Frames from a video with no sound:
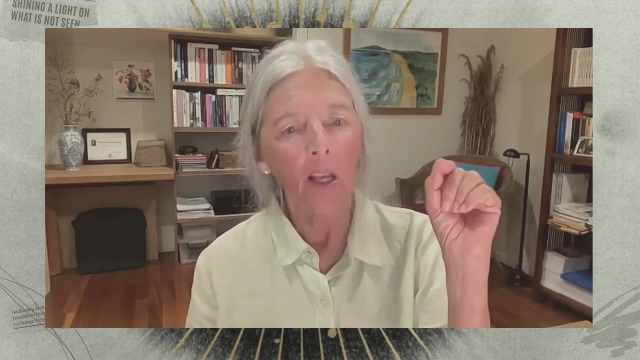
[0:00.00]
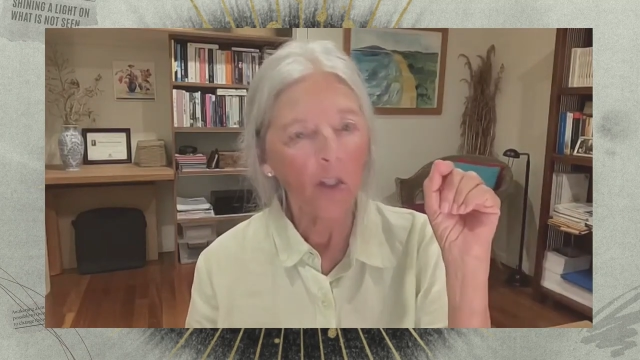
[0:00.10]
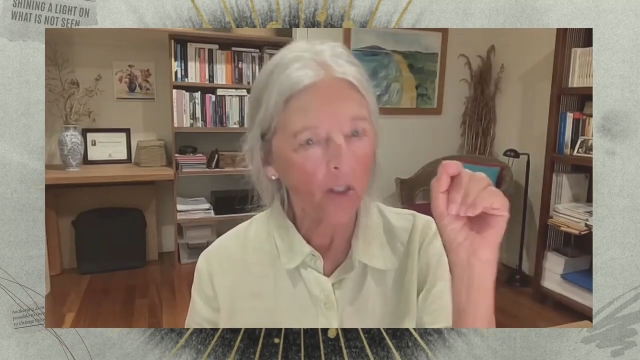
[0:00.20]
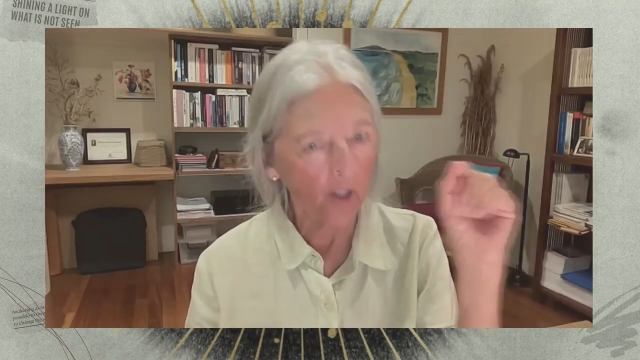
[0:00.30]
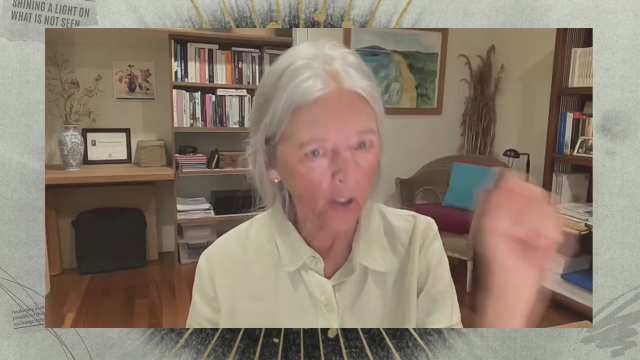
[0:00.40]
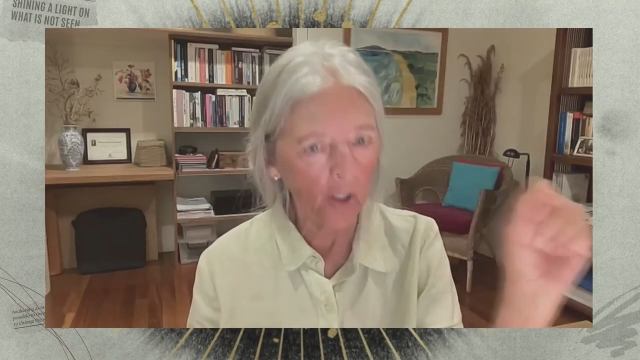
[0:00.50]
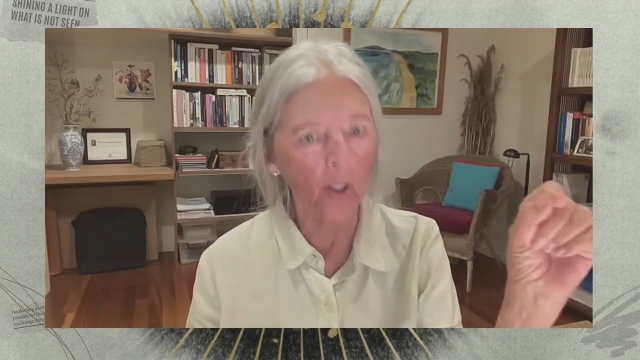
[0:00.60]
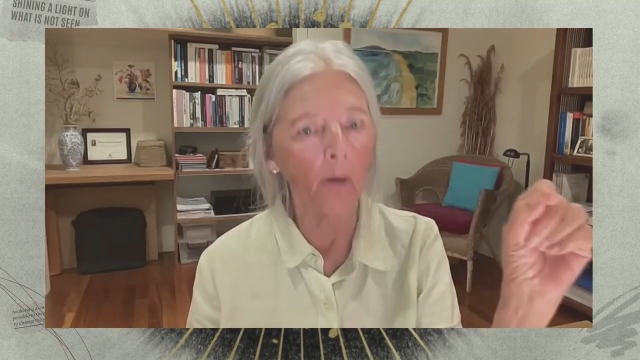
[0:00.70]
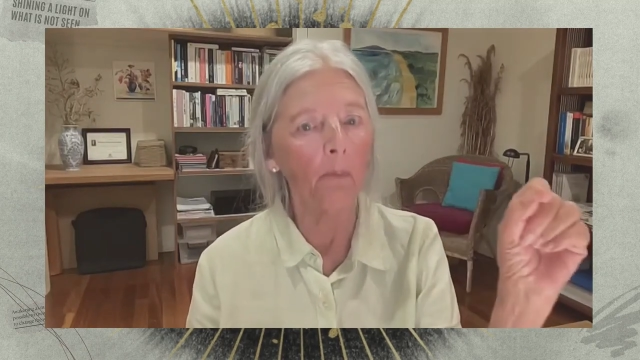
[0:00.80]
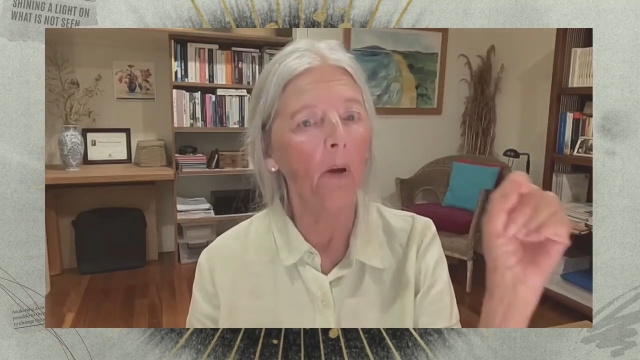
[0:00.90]

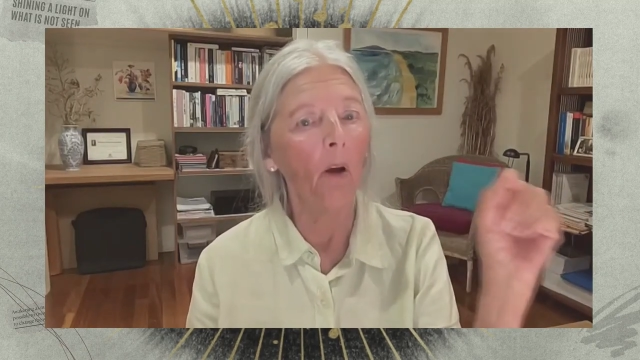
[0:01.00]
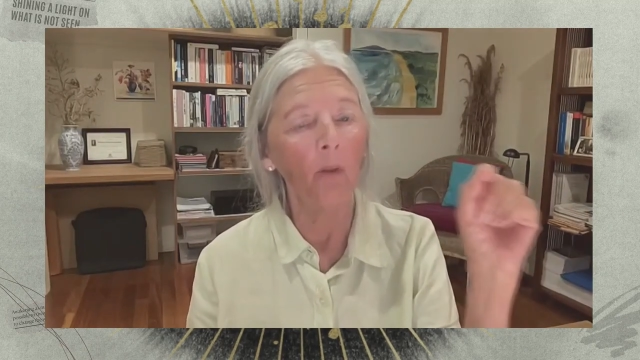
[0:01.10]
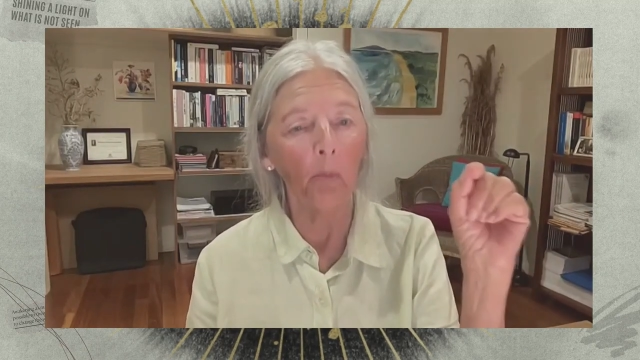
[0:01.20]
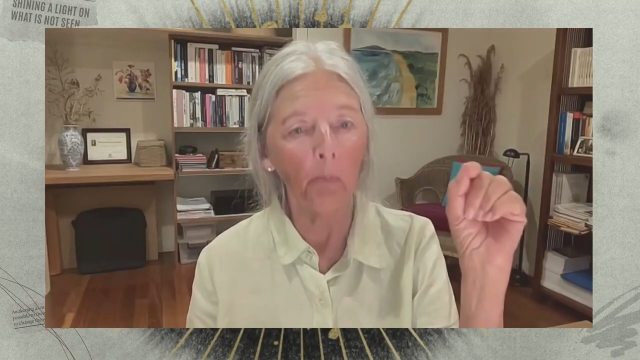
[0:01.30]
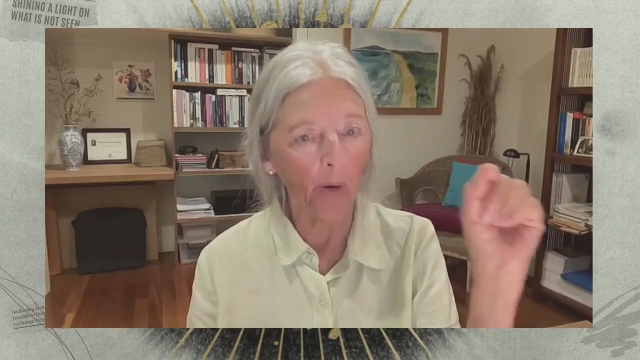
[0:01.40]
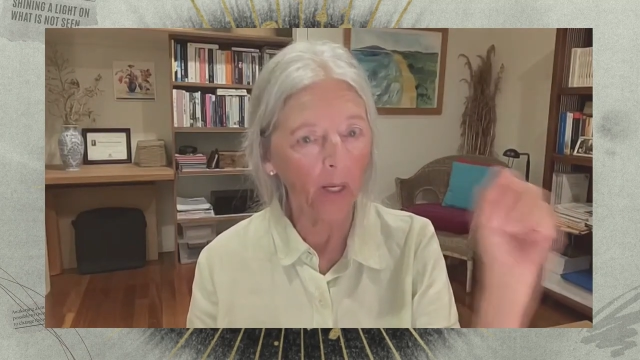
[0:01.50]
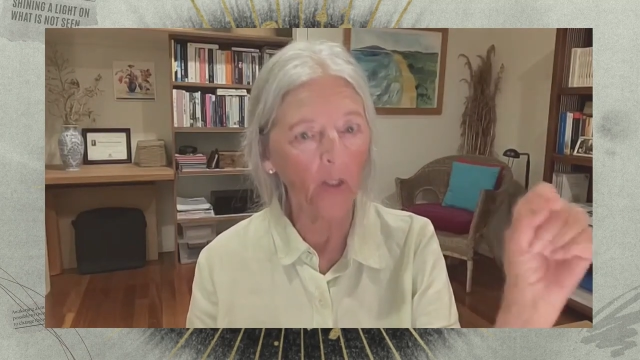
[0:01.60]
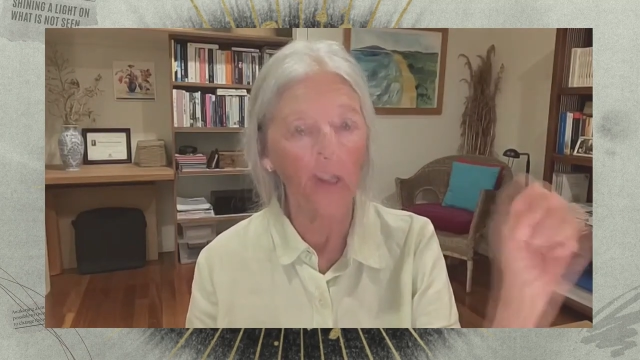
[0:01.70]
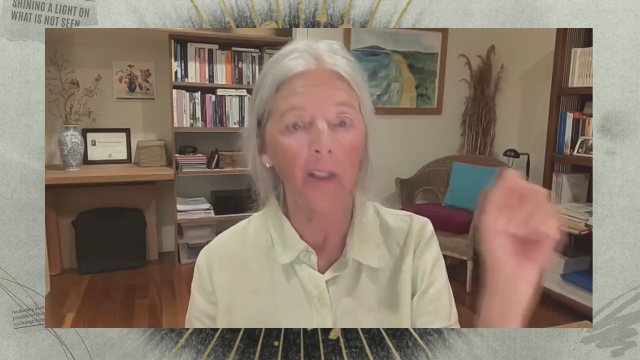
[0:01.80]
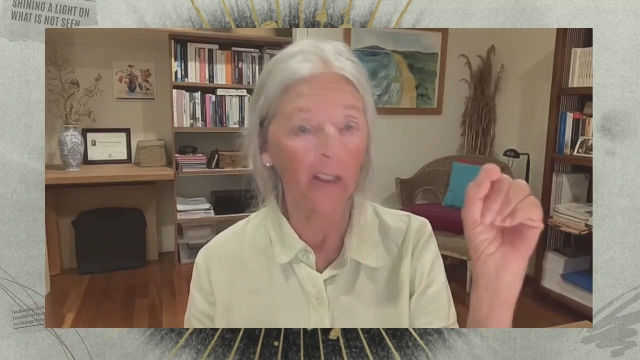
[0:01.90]
system of
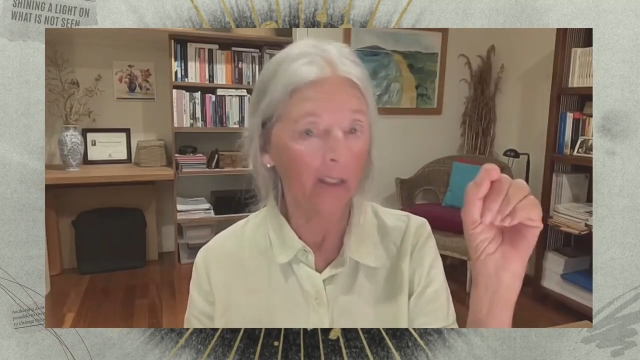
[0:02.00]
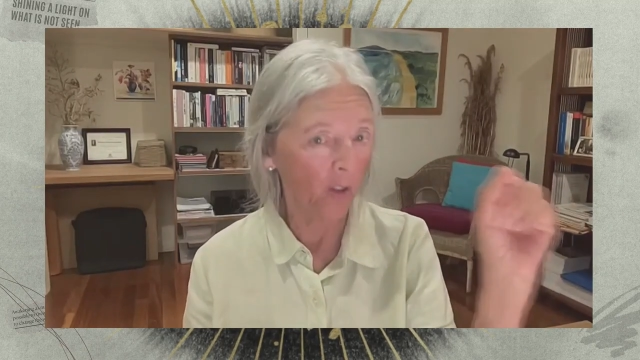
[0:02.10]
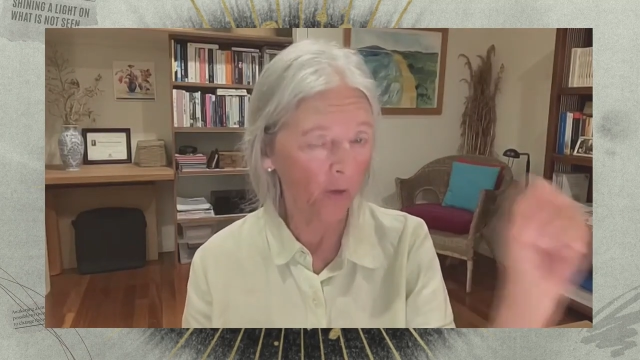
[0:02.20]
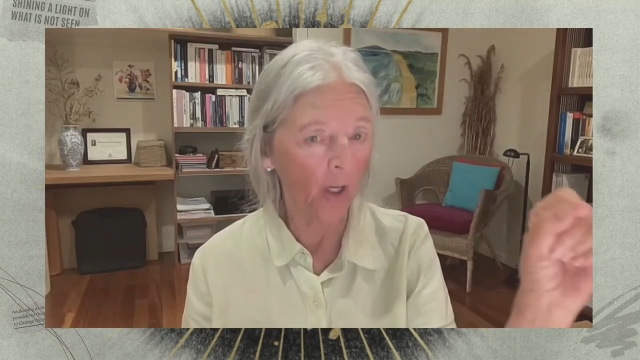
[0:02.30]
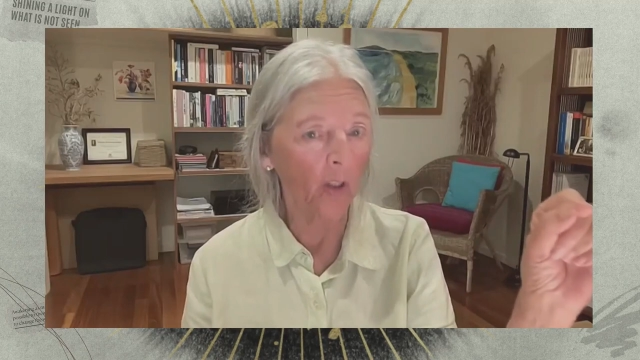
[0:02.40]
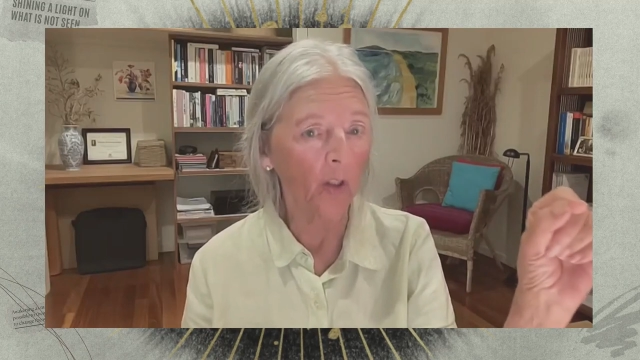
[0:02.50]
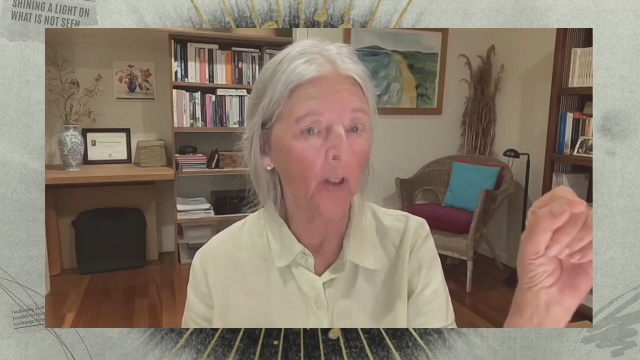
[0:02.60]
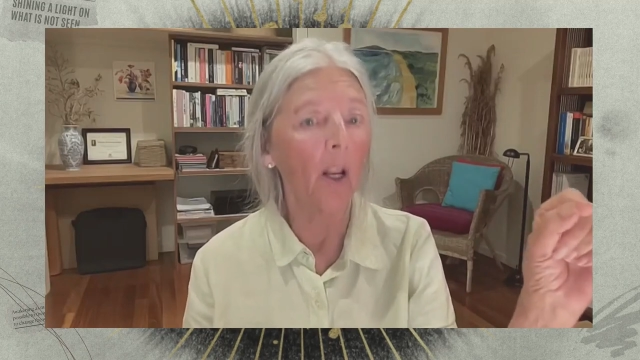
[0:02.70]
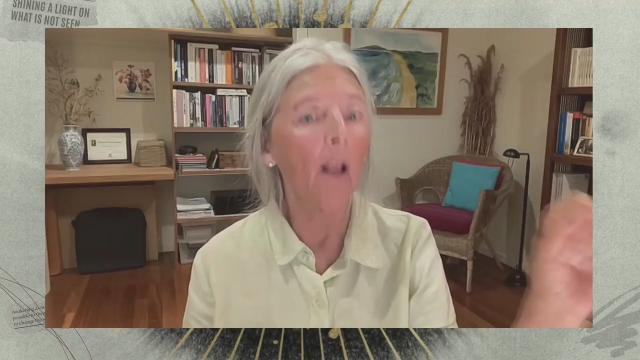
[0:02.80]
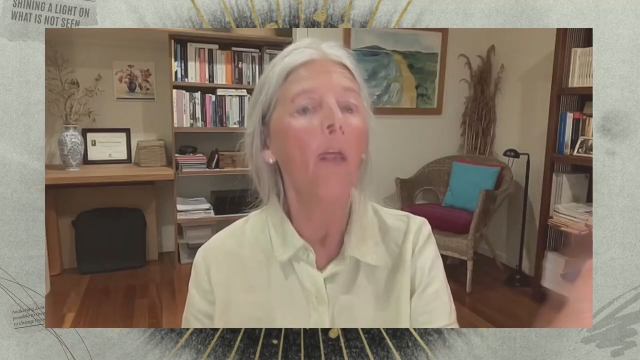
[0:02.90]
oppression and
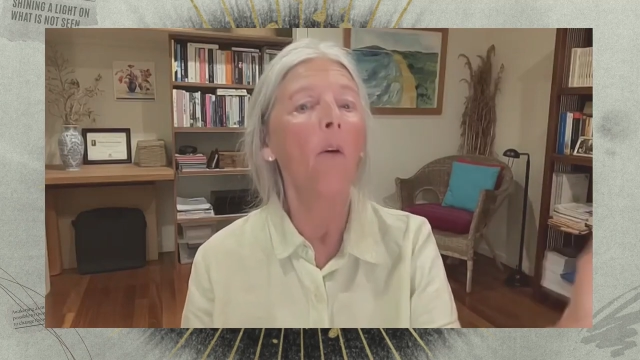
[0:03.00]
destruction.